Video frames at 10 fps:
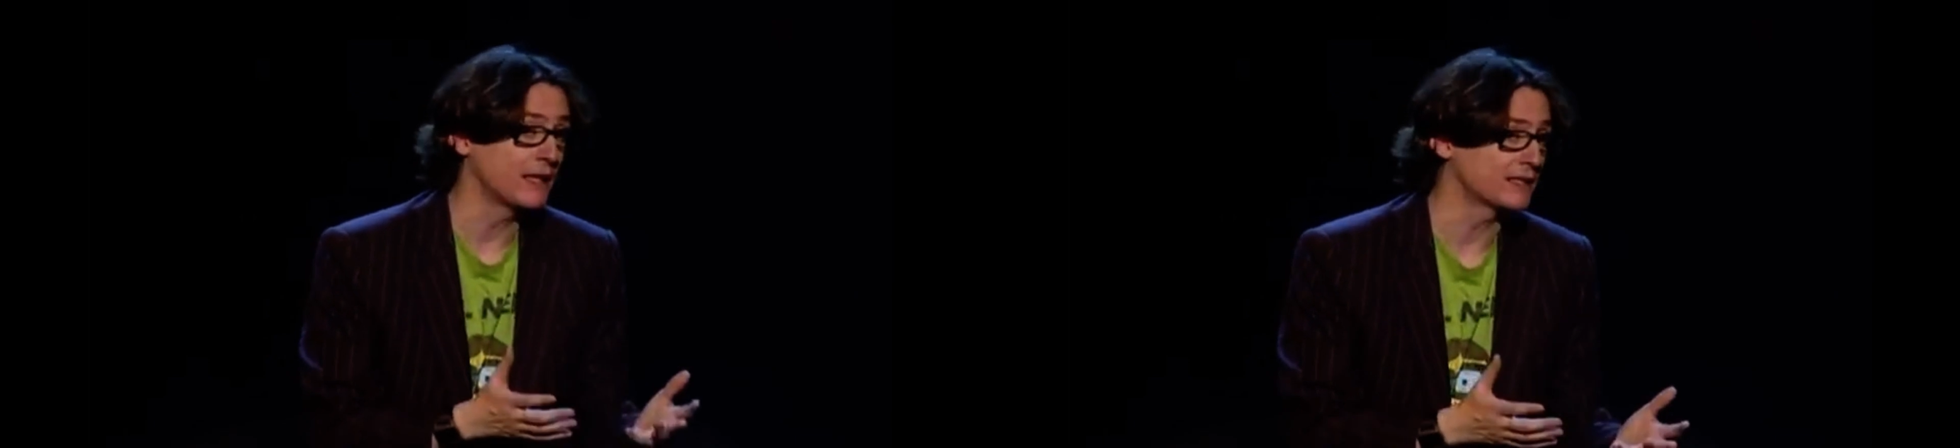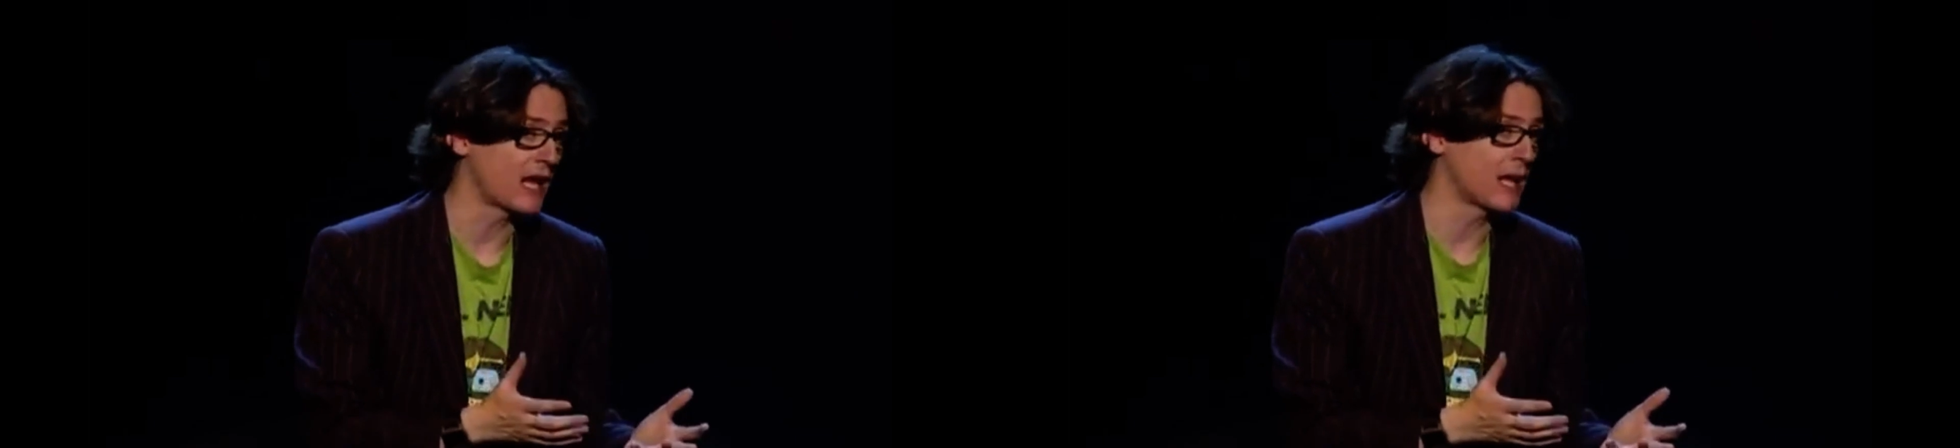
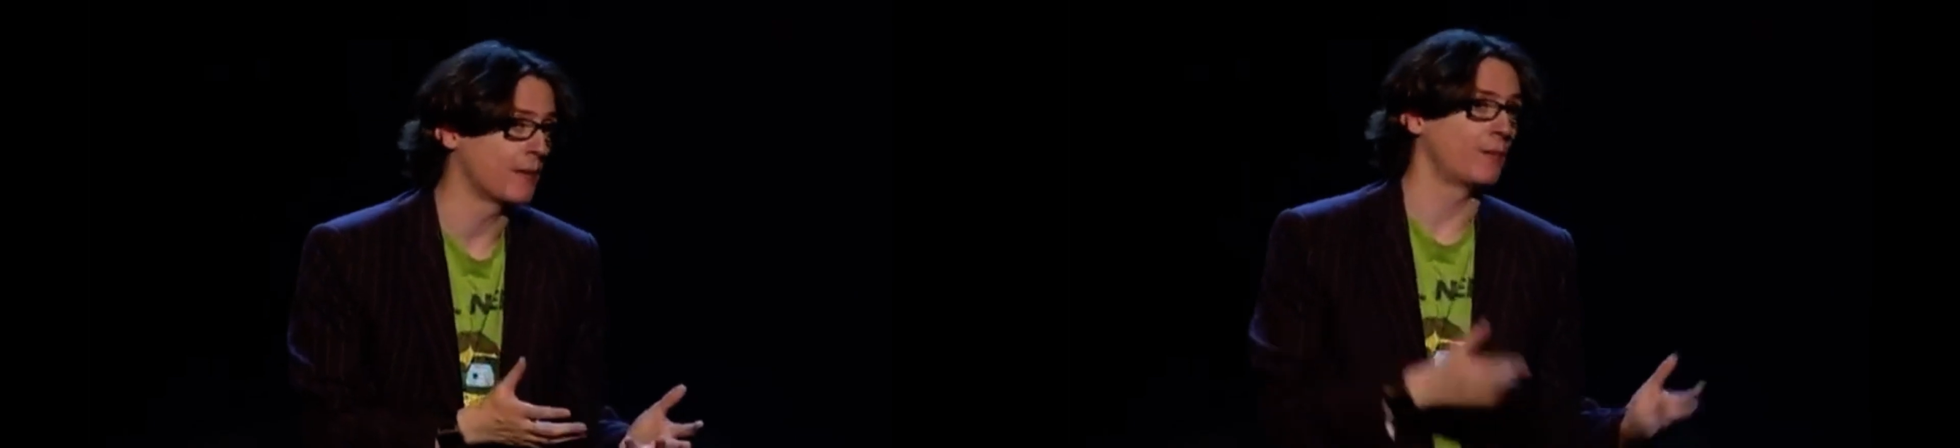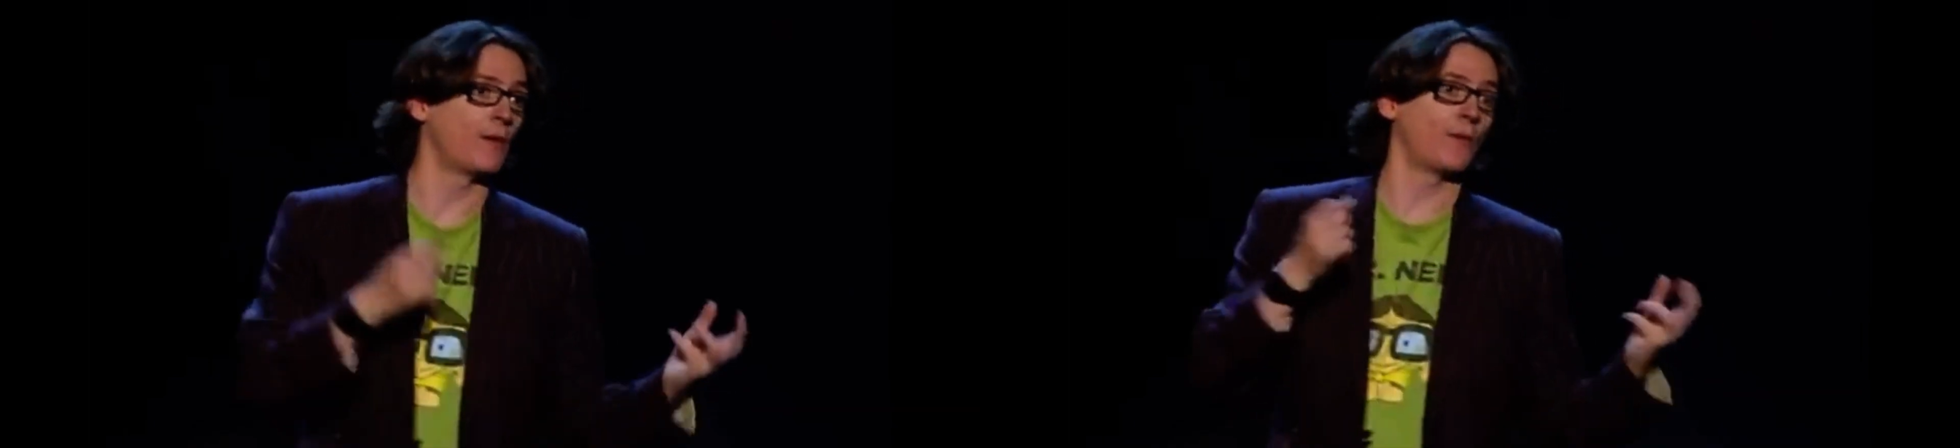this game
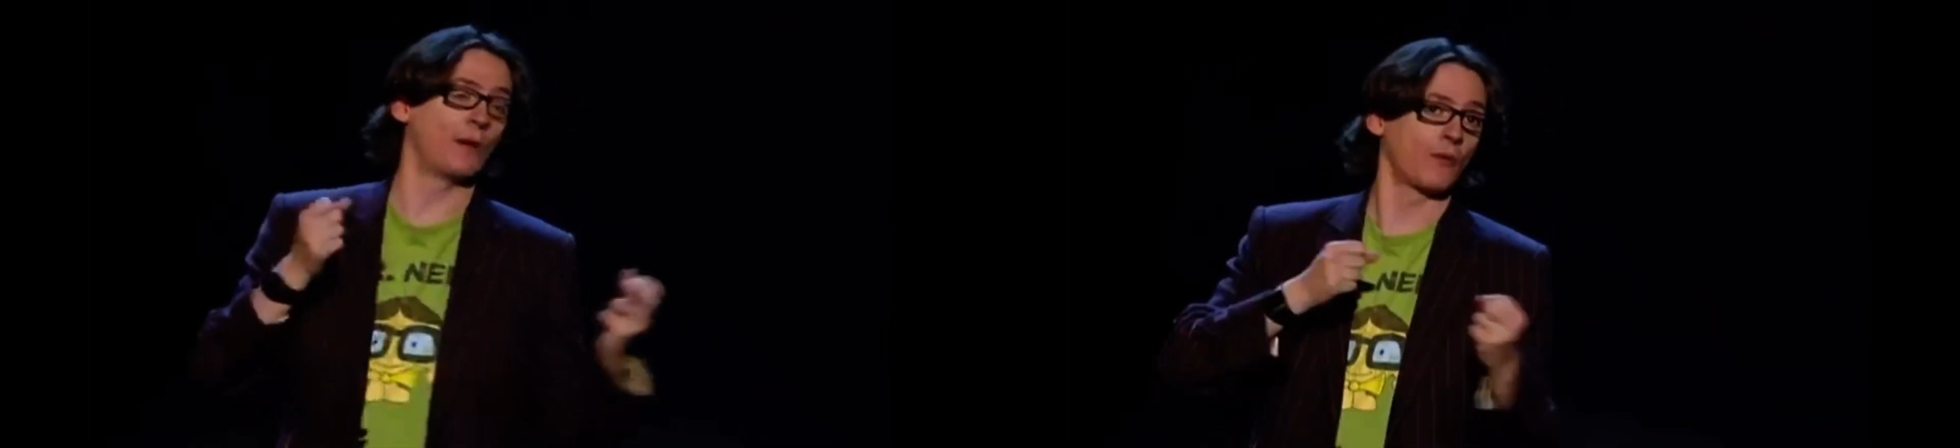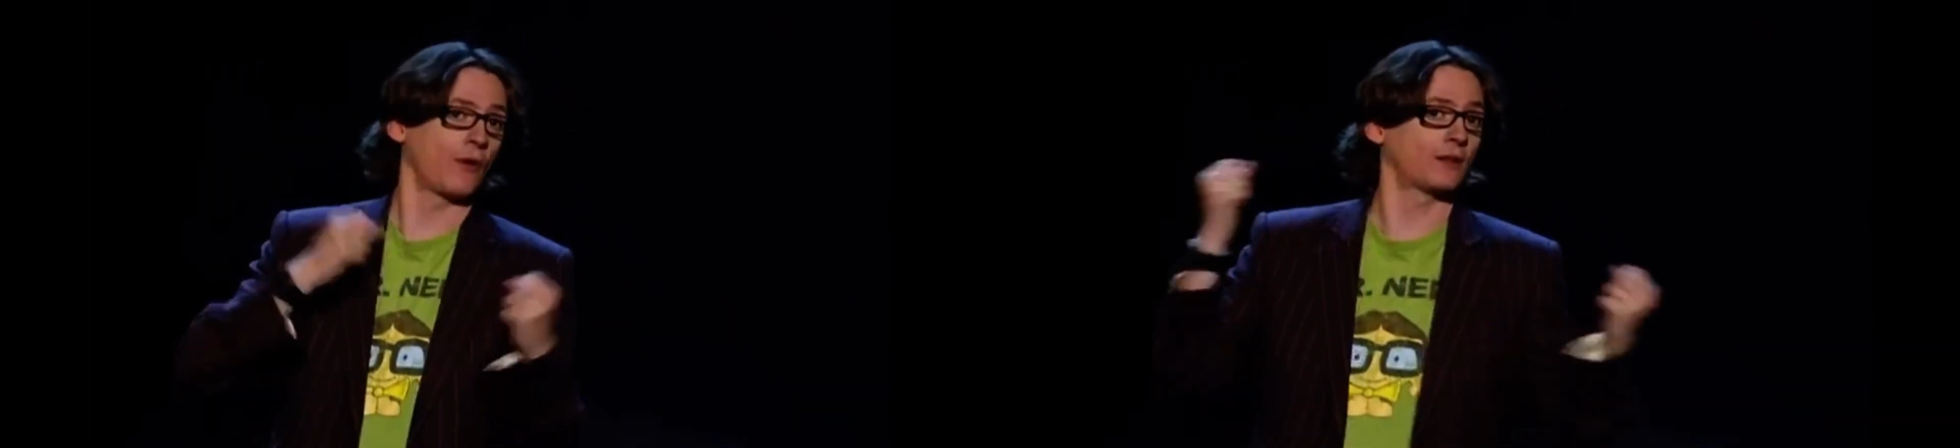
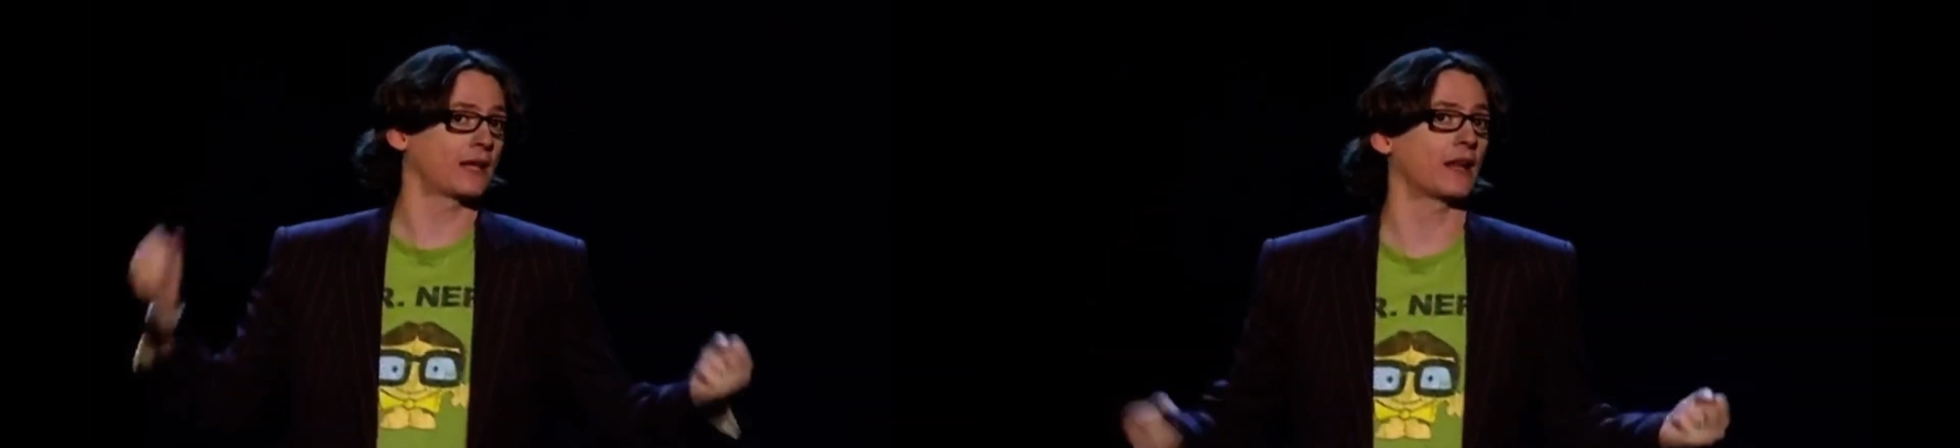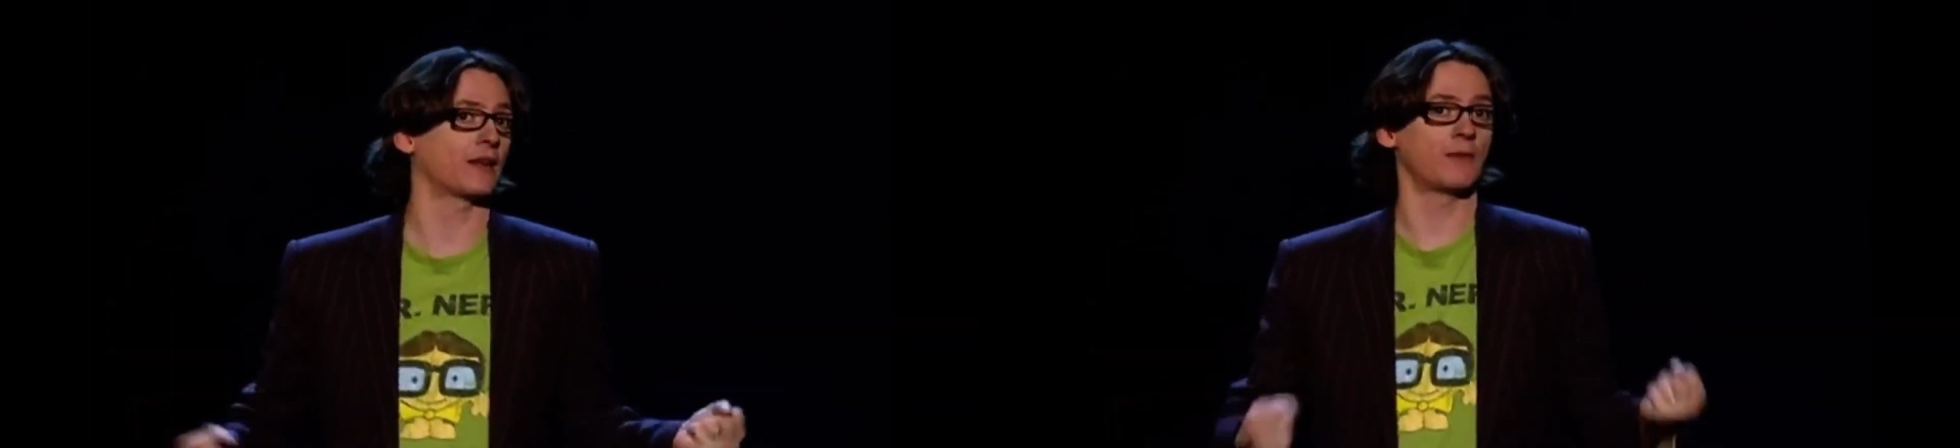when we're all together,